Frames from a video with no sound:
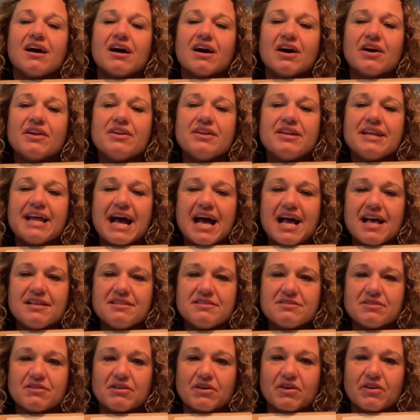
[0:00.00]
A
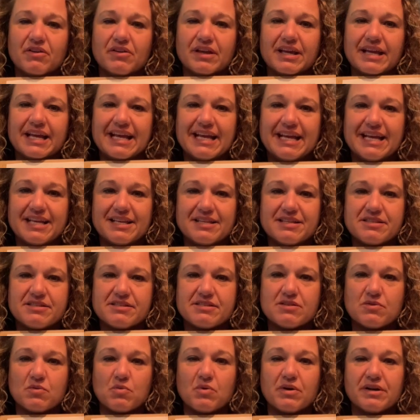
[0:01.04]
nozzle
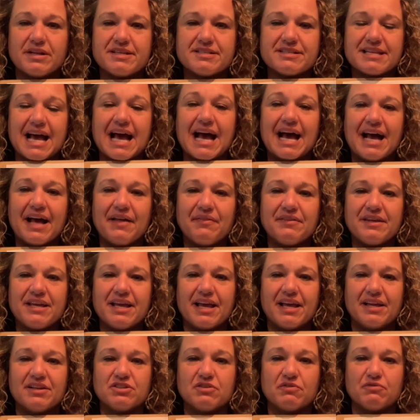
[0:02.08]
is what is on the
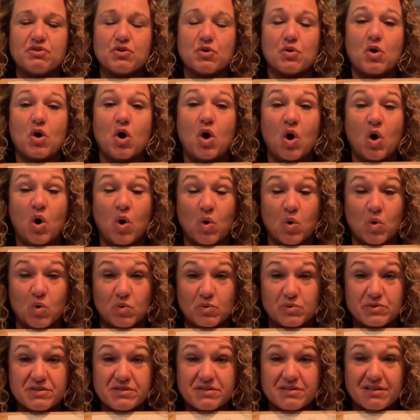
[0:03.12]
end of your
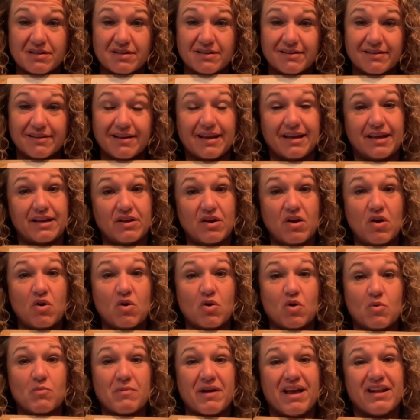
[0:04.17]
hose at
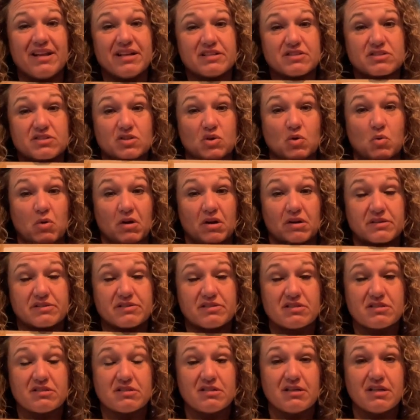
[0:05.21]
home and it
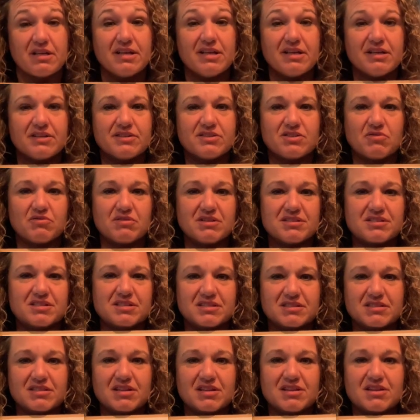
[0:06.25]
squirts. So this
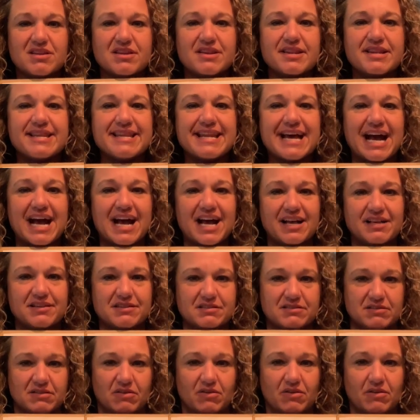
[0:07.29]
is the
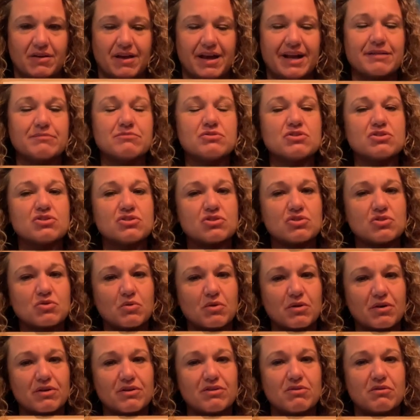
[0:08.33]
nozzle. I'm
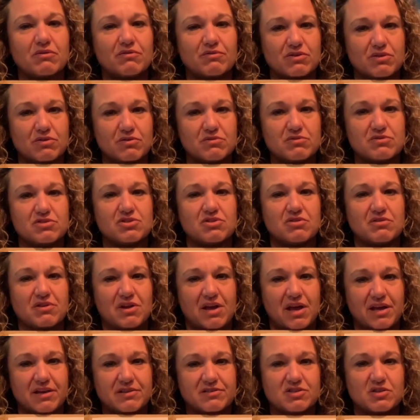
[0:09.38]
sure you have used your
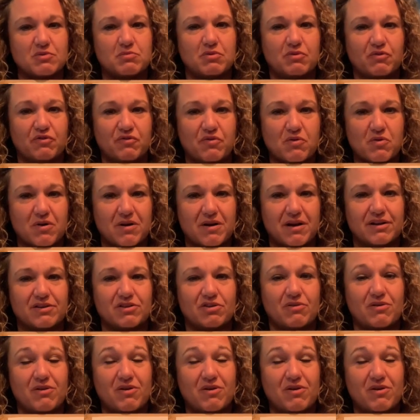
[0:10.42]
nozzle before on your